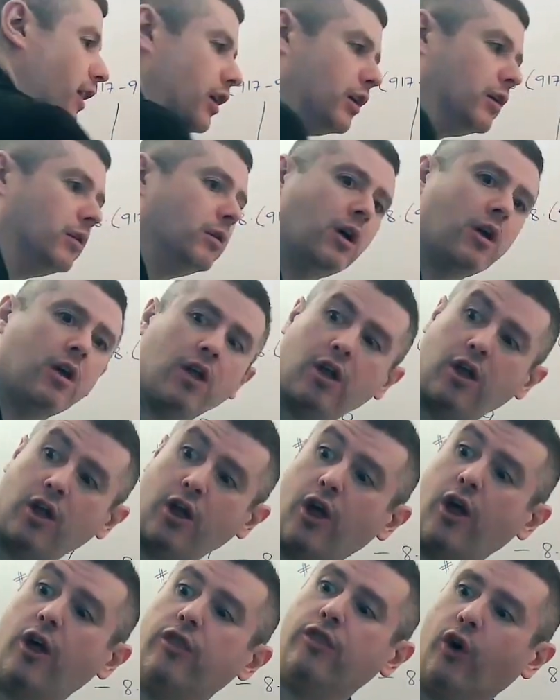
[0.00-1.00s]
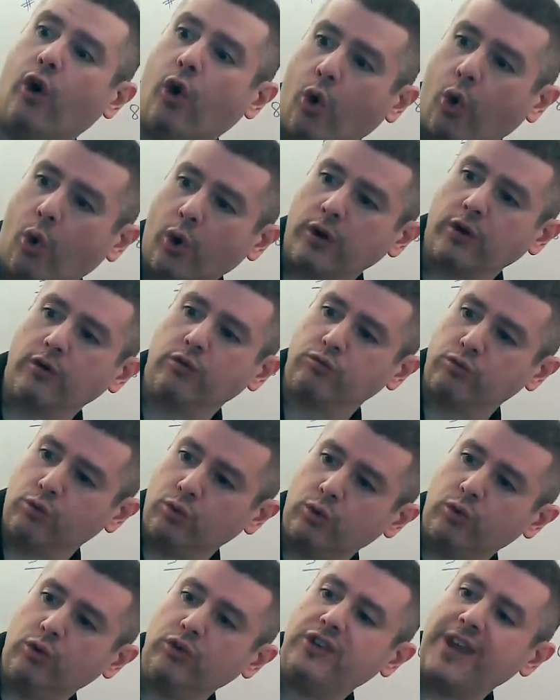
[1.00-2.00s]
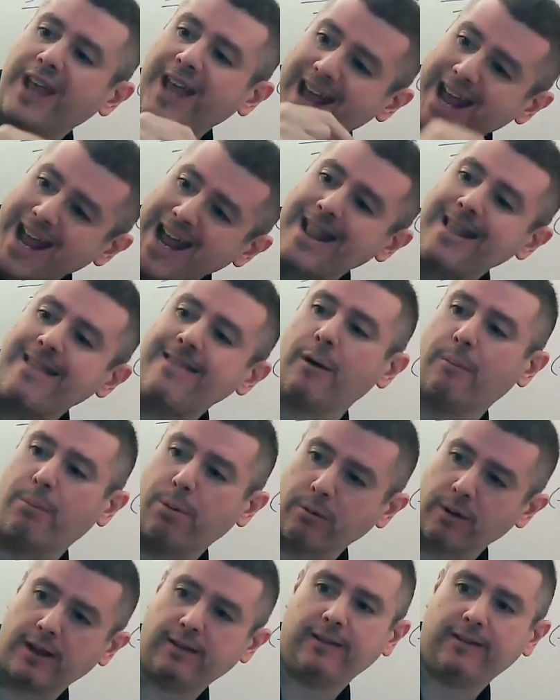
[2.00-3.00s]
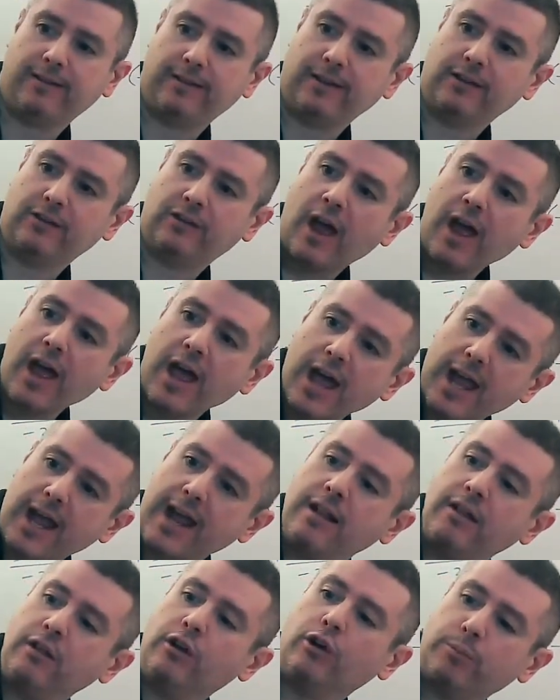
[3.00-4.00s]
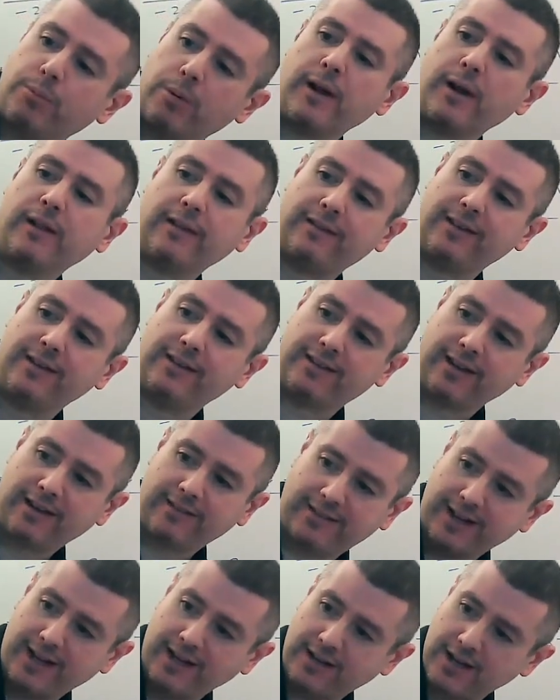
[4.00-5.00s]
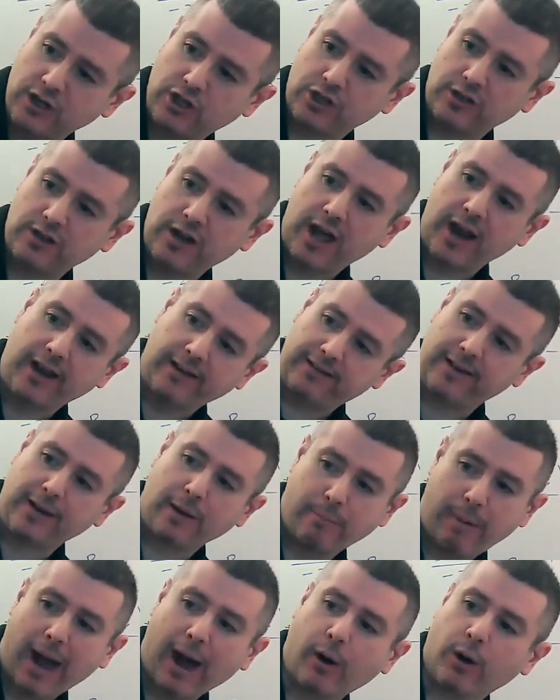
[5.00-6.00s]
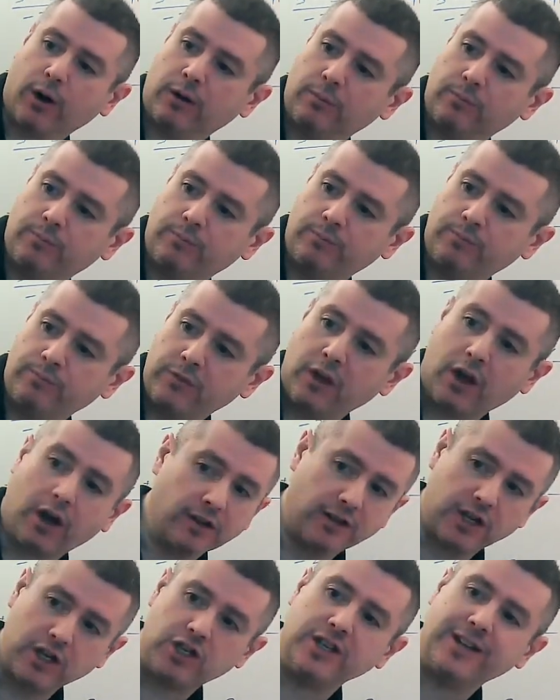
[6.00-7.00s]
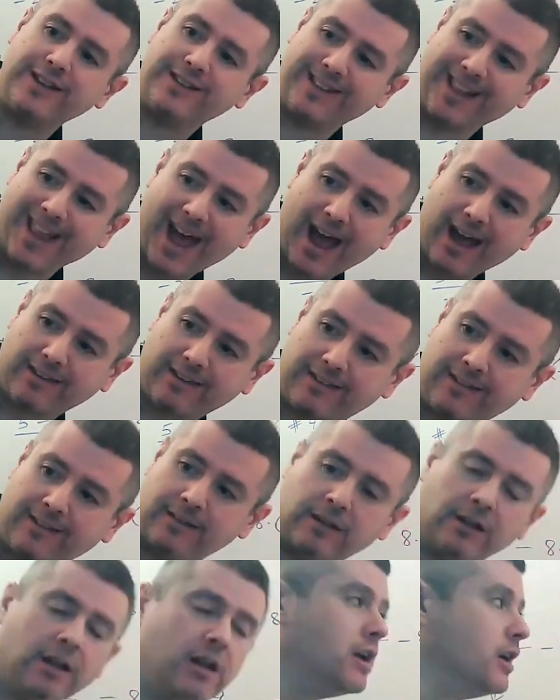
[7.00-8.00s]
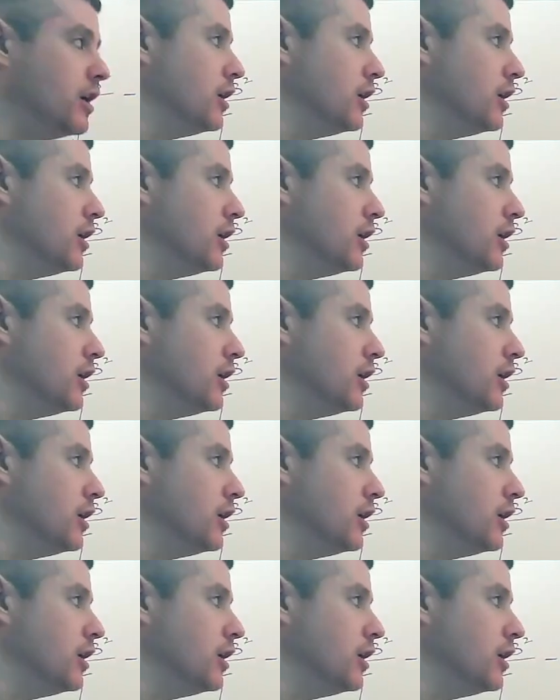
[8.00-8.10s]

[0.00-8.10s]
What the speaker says: follow the order rules in the parentheses. In those parentheses, I see addition and I see a power. Addition is last.